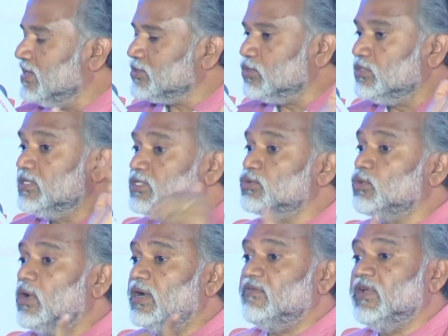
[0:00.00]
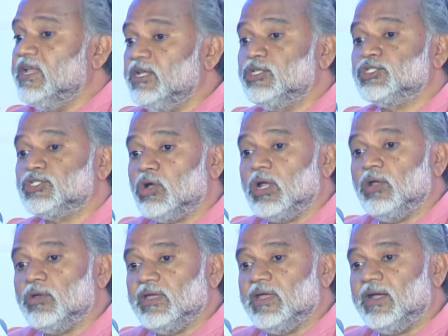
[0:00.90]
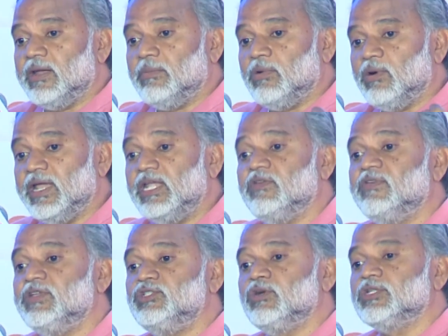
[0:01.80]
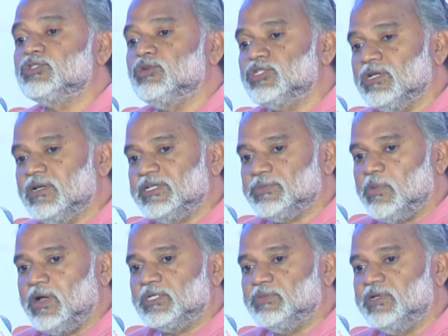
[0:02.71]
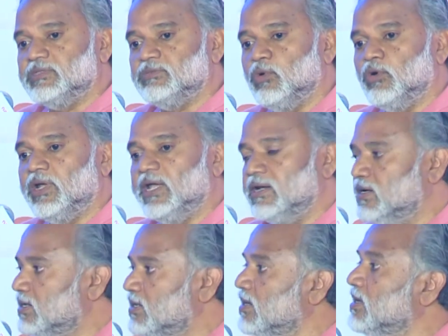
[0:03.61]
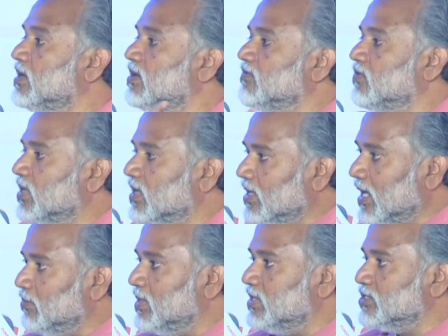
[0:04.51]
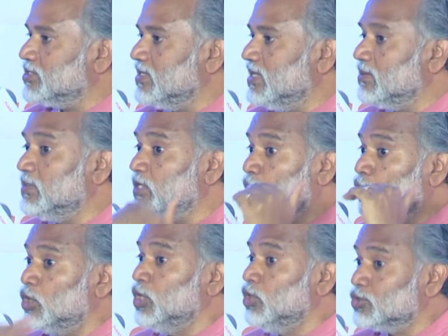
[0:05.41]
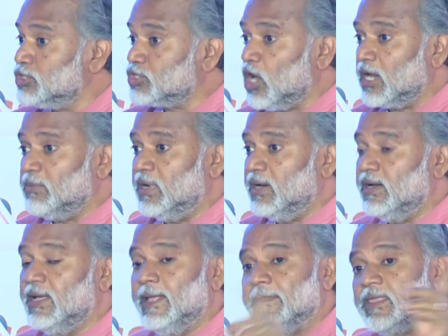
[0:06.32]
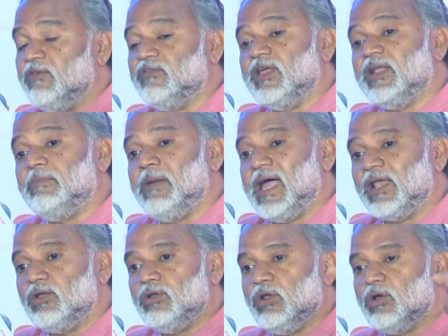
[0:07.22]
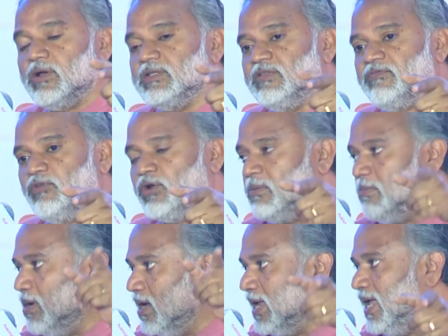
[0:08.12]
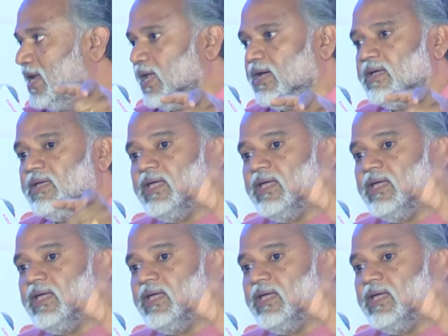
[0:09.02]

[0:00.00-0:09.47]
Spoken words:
So this is what we need to start looking at, about individual social responsibility is more needed for a climate resilient. But the good news is carbon. If you're in Bangalore, look at the Forum Mall area.